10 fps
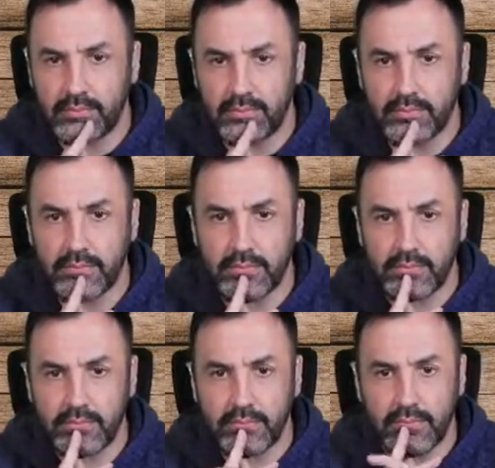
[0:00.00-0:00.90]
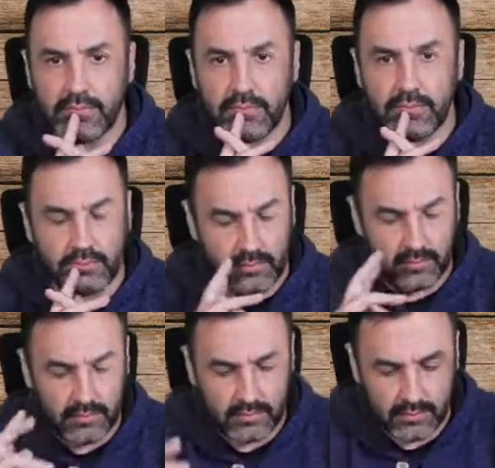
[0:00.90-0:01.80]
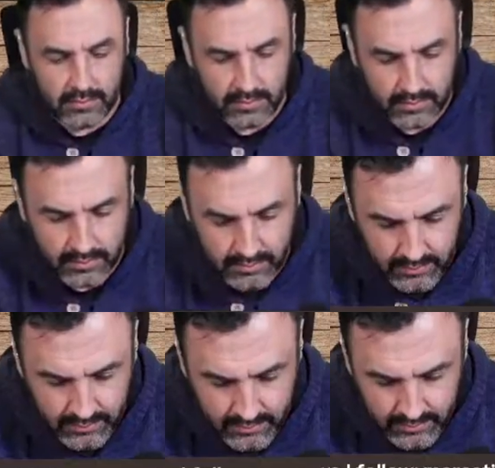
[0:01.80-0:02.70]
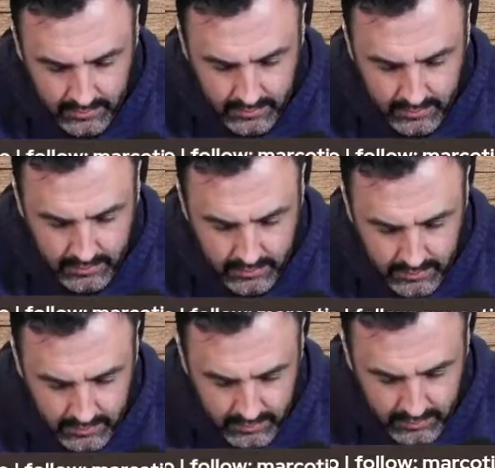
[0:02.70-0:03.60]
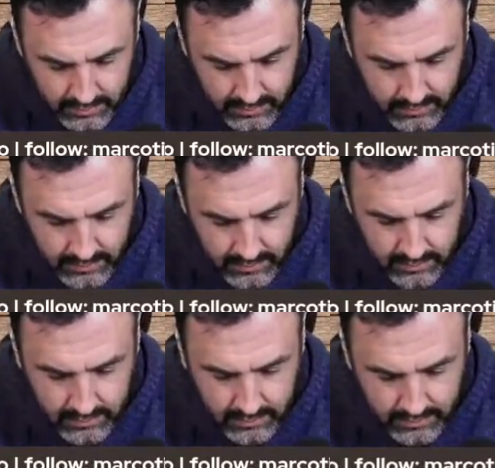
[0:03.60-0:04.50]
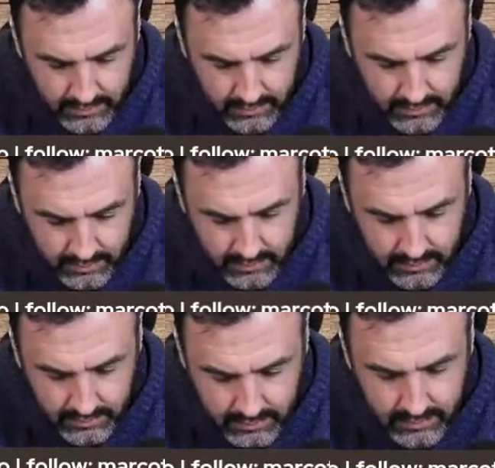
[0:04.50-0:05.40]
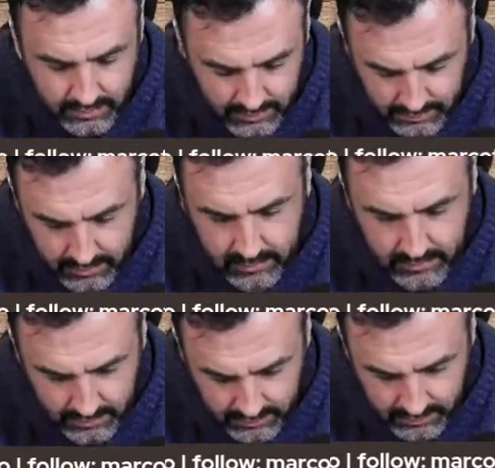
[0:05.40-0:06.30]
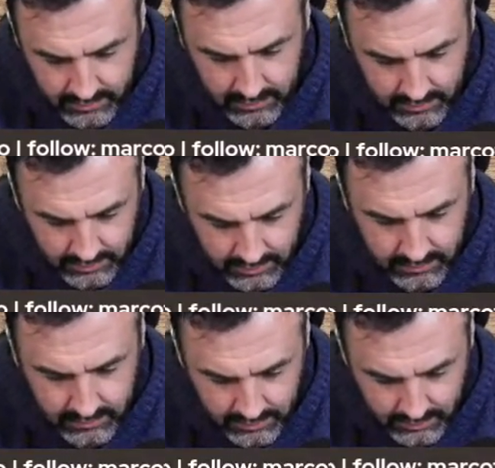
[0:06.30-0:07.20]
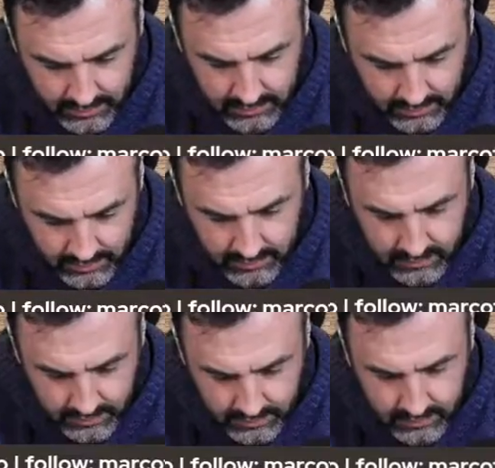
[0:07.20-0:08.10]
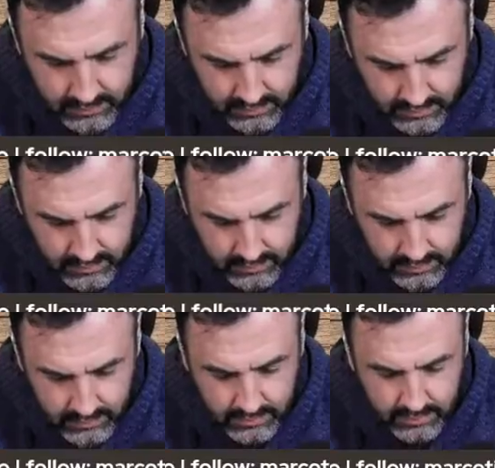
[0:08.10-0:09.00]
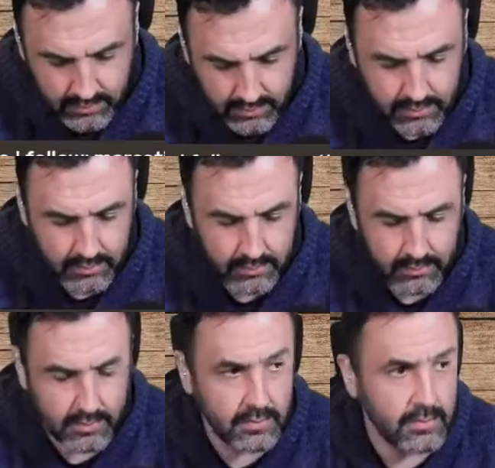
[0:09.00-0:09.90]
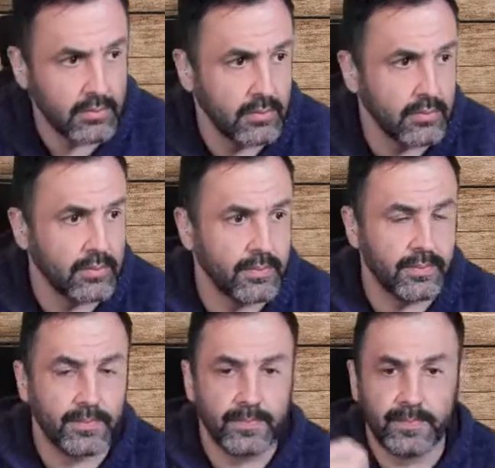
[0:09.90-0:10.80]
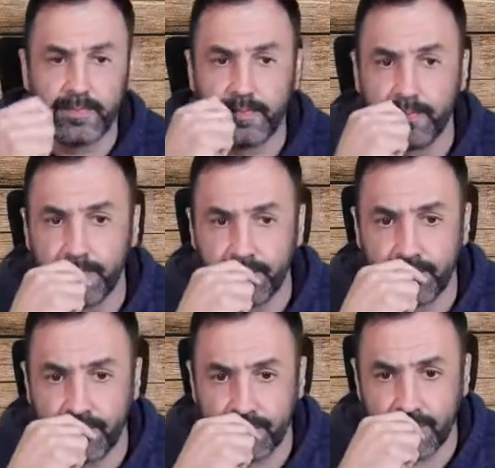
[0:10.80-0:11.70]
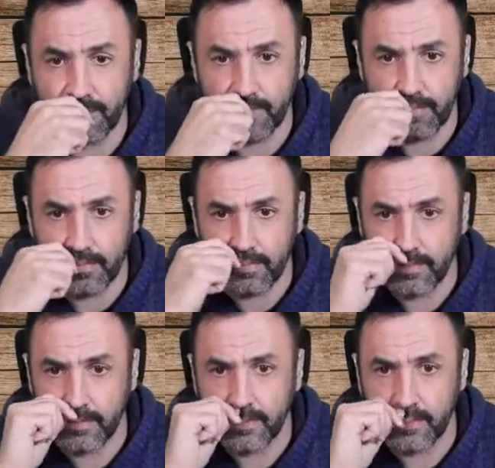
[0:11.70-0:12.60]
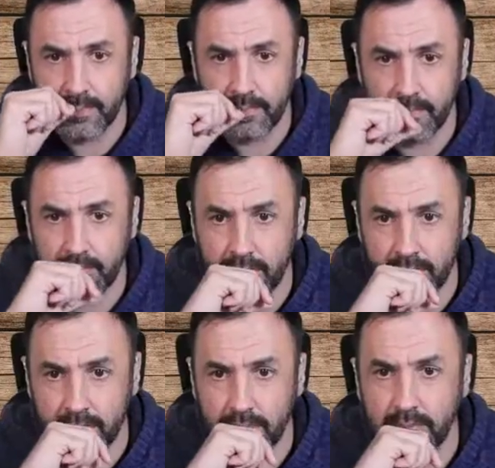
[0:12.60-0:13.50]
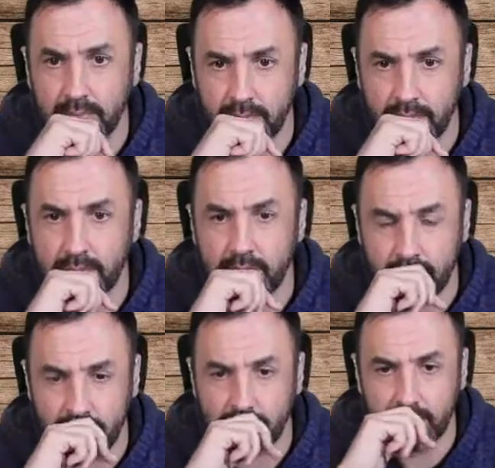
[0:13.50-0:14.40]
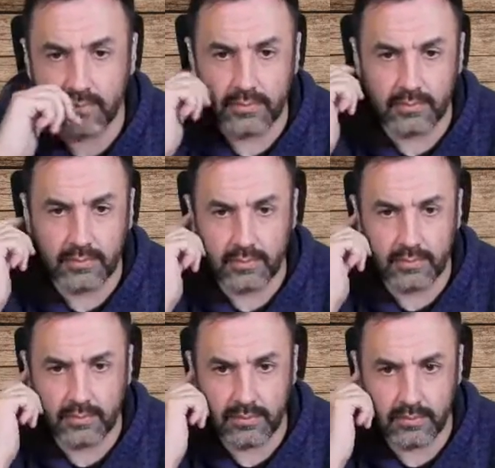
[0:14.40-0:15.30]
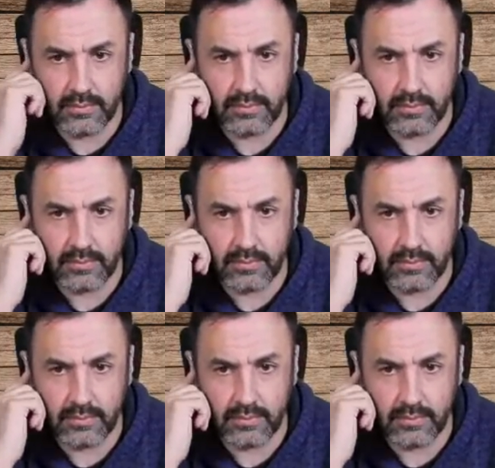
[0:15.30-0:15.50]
only if you click the link in the carousel whilst Marco and I are live. After that, reverts back to its normal price. Some of the items have a discount, and we'll tell you that just before we go at the end. And then the next picture I've got is